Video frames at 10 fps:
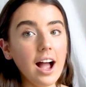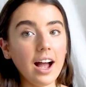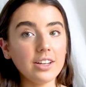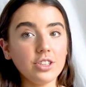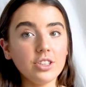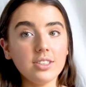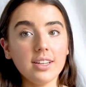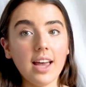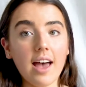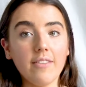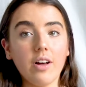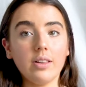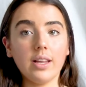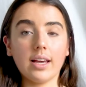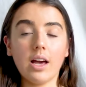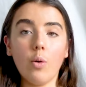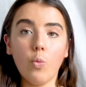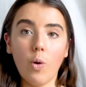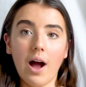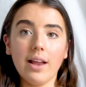I choose to have like a
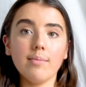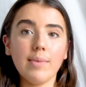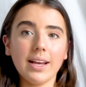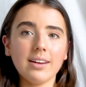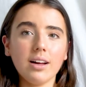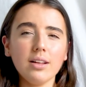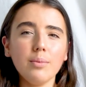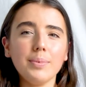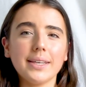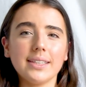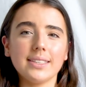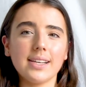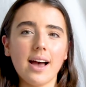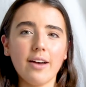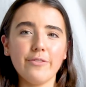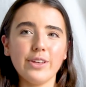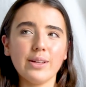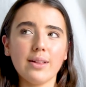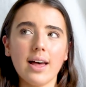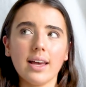white main colour because I
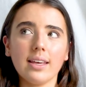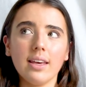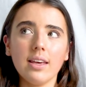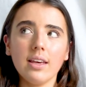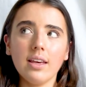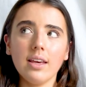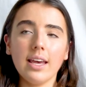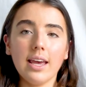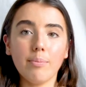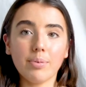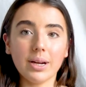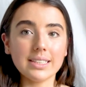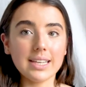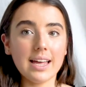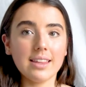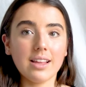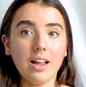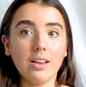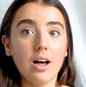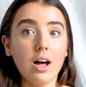feel like it brings out the
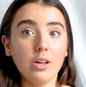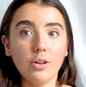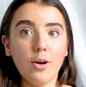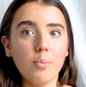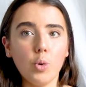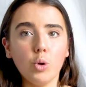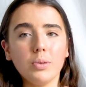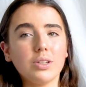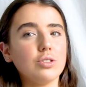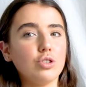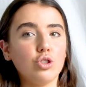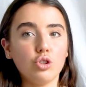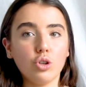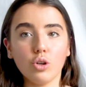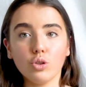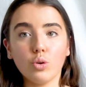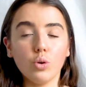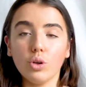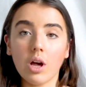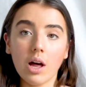colour a lot more because it just shows
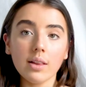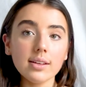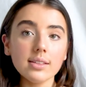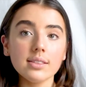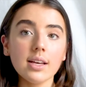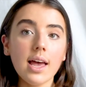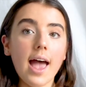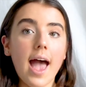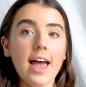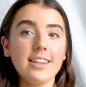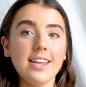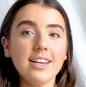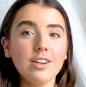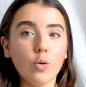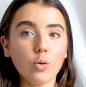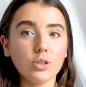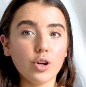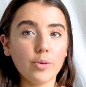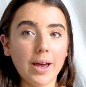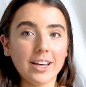all your colours, and then it
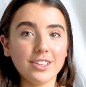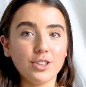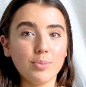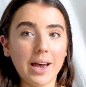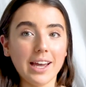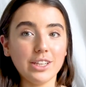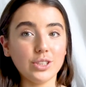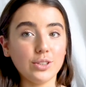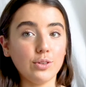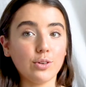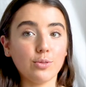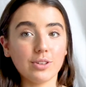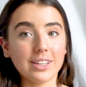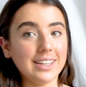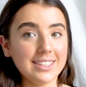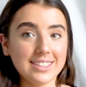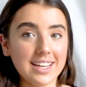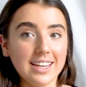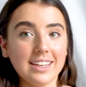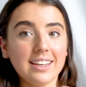also makes your page look really
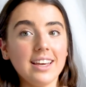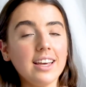aesthetic